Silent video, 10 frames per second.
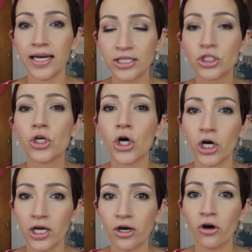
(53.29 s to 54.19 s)
it's
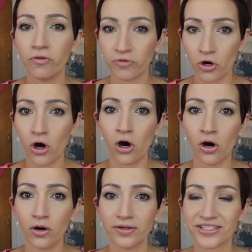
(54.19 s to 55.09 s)
good overall.